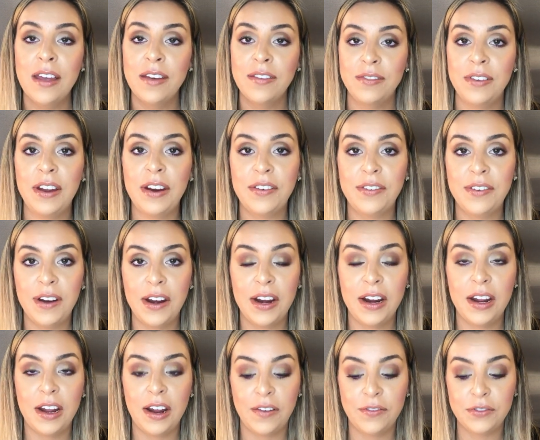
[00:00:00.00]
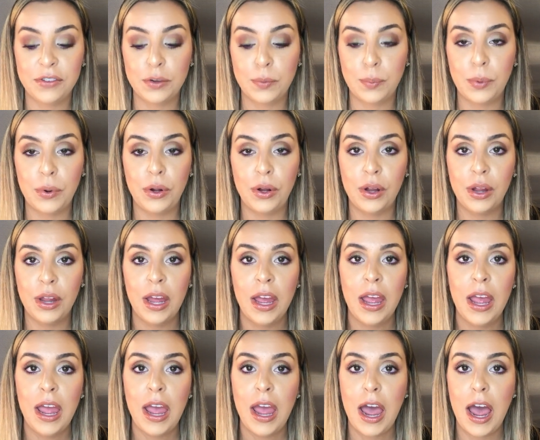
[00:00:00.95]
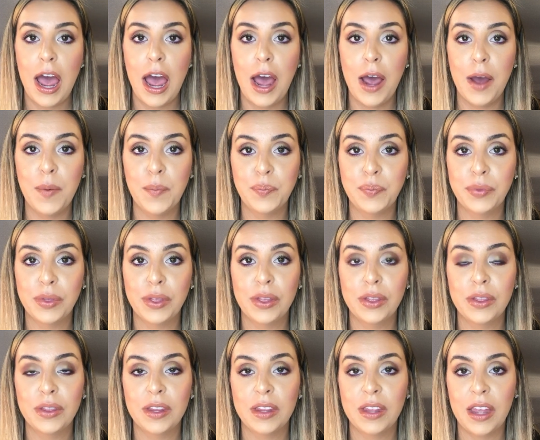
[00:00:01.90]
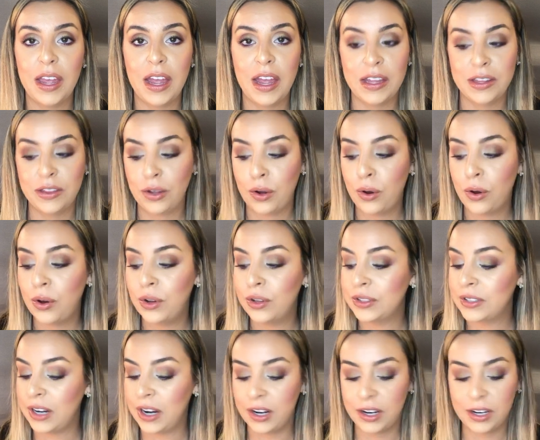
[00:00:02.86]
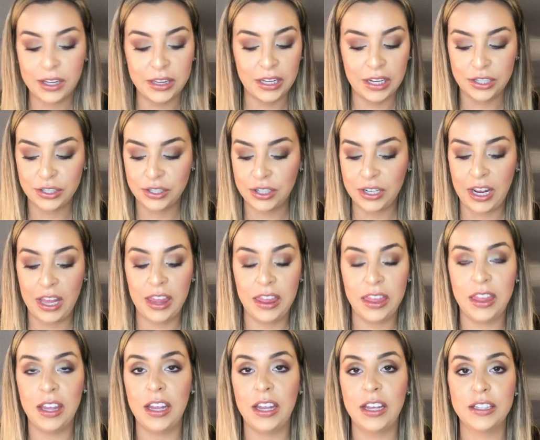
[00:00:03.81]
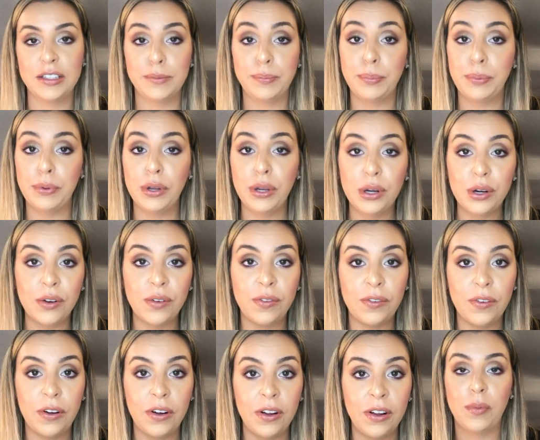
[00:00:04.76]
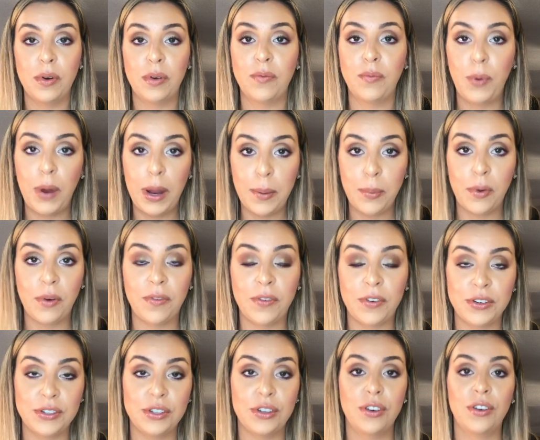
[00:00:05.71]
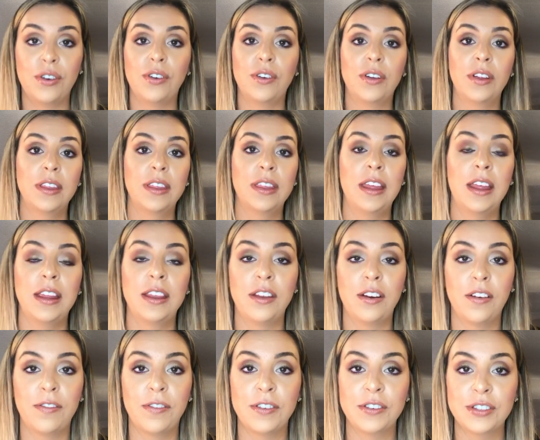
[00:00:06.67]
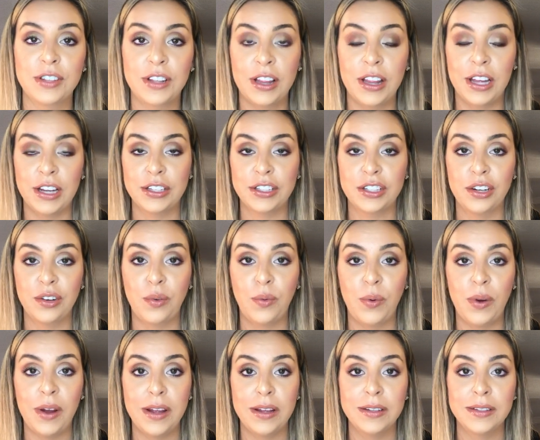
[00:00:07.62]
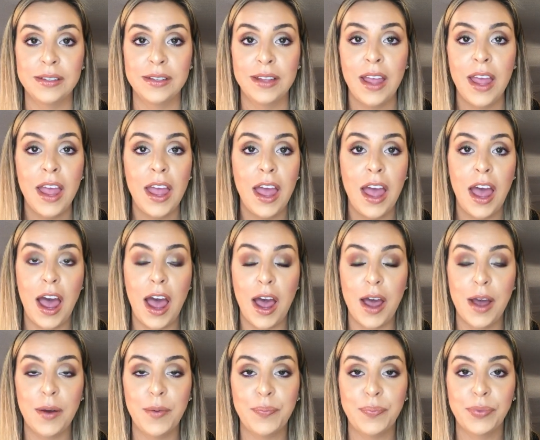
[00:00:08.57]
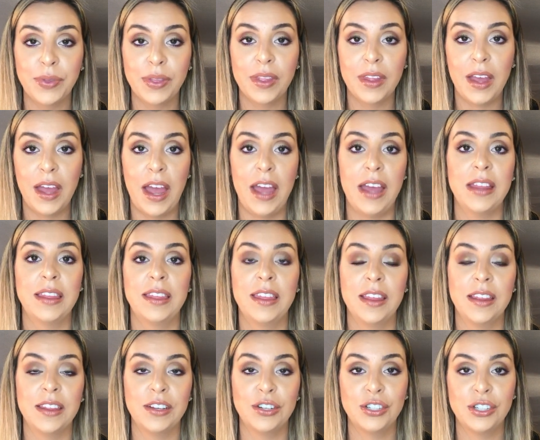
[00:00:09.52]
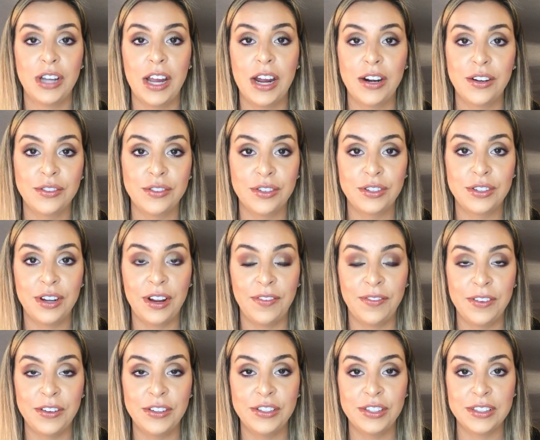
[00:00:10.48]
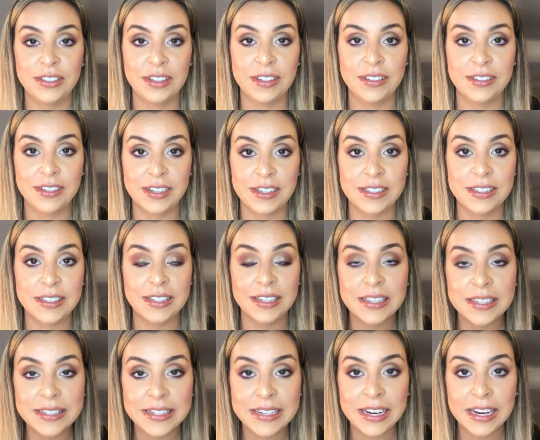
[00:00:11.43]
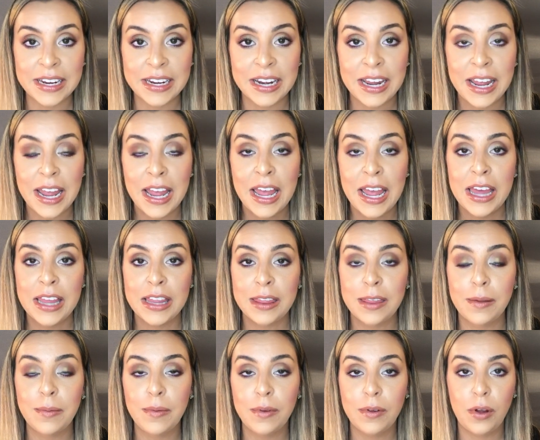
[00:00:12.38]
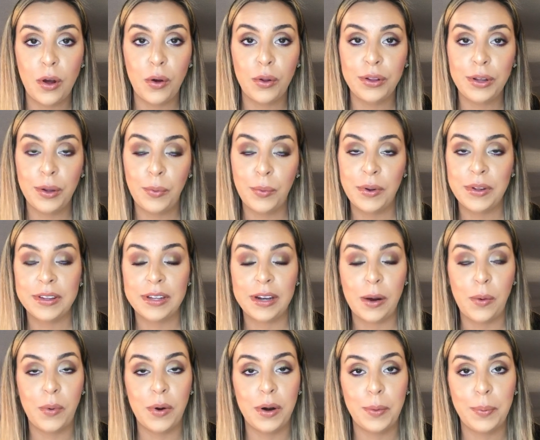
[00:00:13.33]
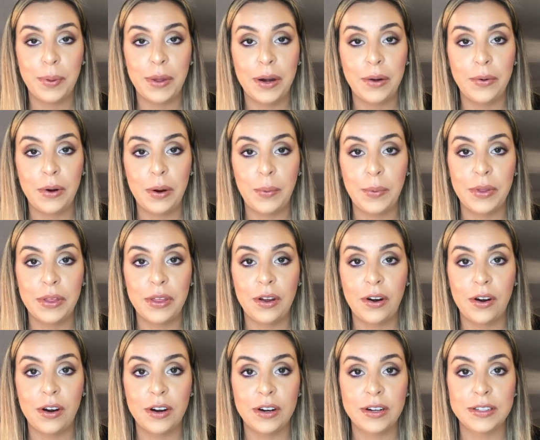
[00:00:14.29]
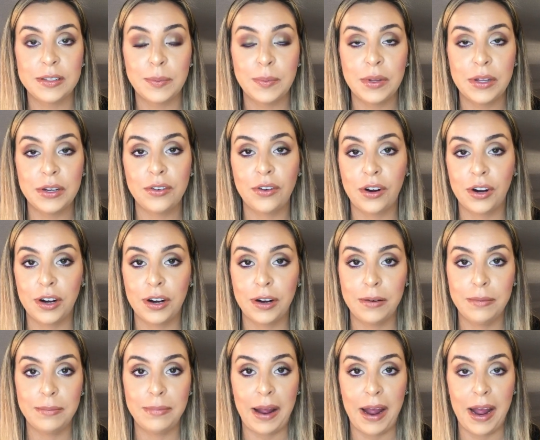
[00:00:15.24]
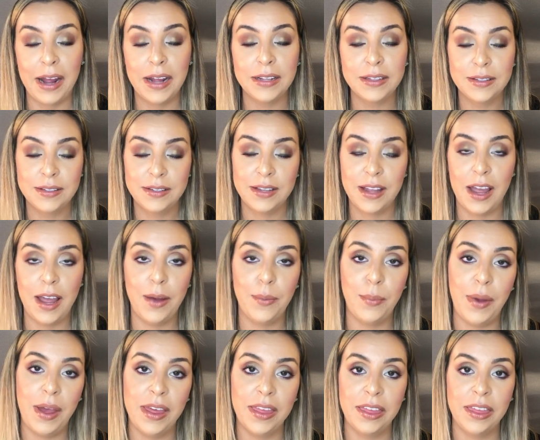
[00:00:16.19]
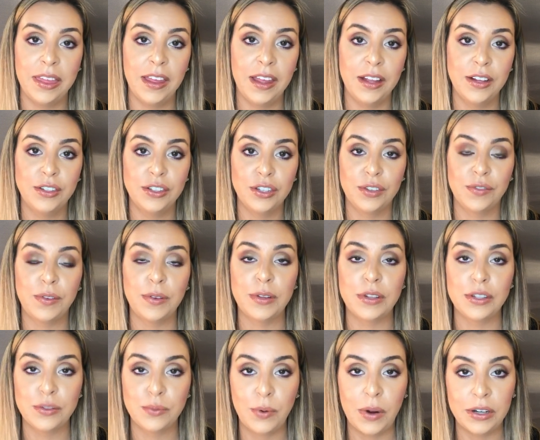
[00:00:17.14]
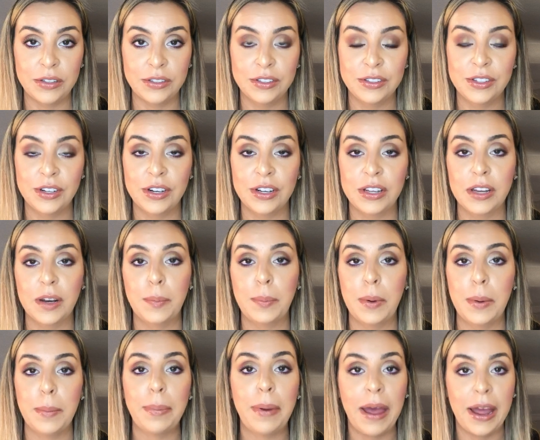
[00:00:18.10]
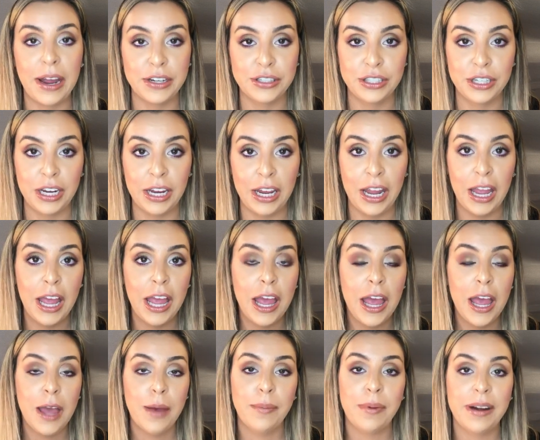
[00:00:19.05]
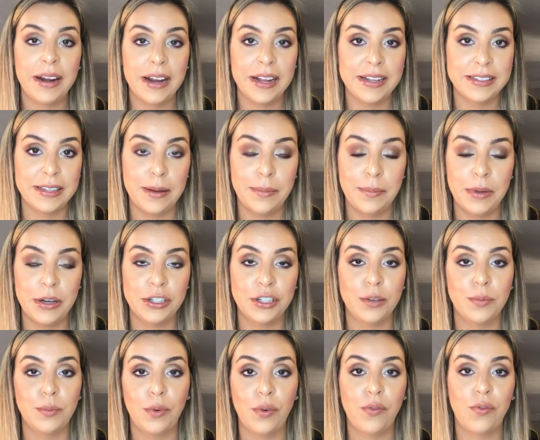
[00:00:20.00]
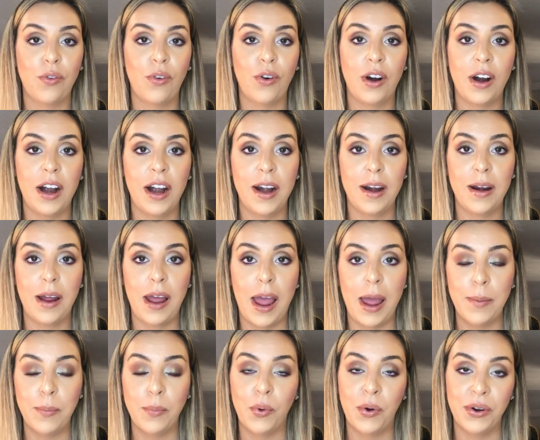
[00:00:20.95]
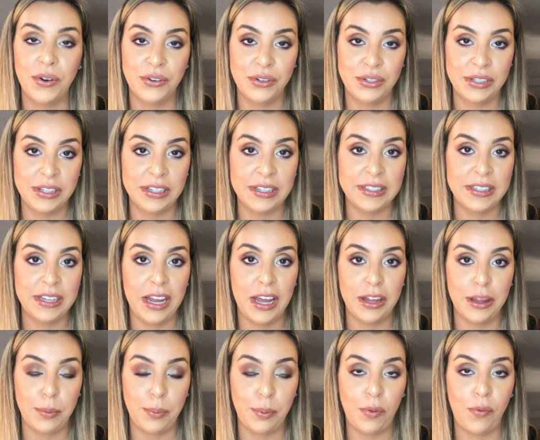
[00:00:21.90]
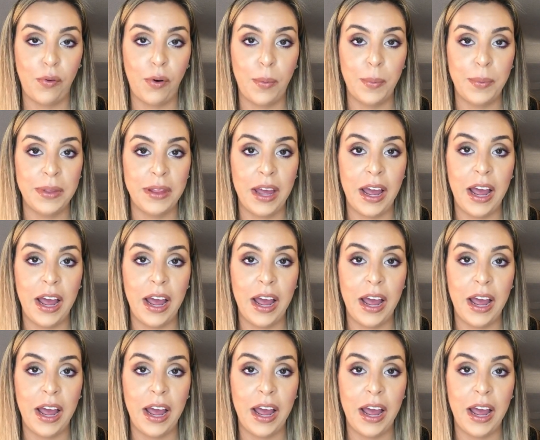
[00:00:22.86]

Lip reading: Very, very comfortable. The whole entire collection I think is beautiful, way more versatile than their first collection was. I think the shadows are definitely just as consistent. The only ones that I want to play around with are some of the darker mattes. I think just from the swatches they're a little bit patchy, but as I mentioned before, I'm more interested to see how they perform on the